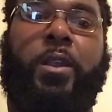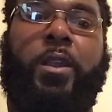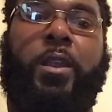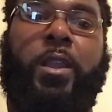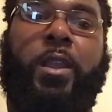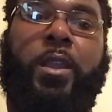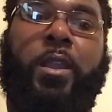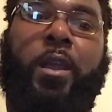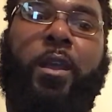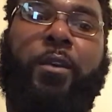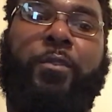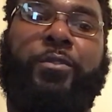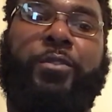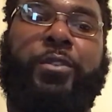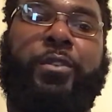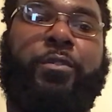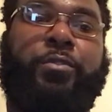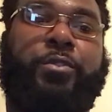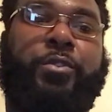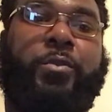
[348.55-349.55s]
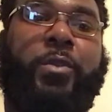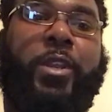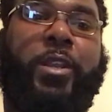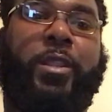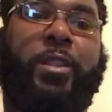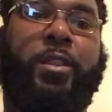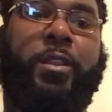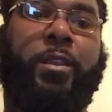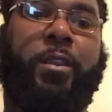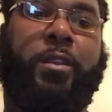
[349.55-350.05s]
and also
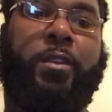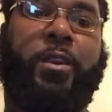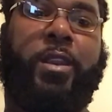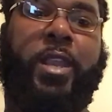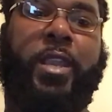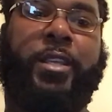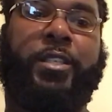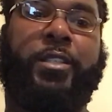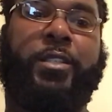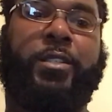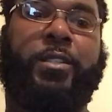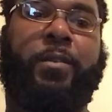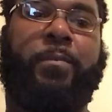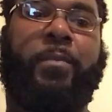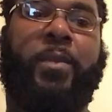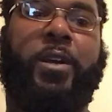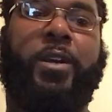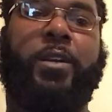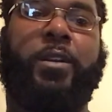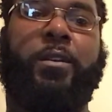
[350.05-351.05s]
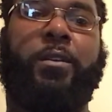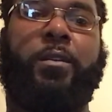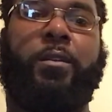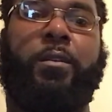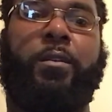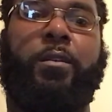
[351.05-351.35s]
strengthen connections among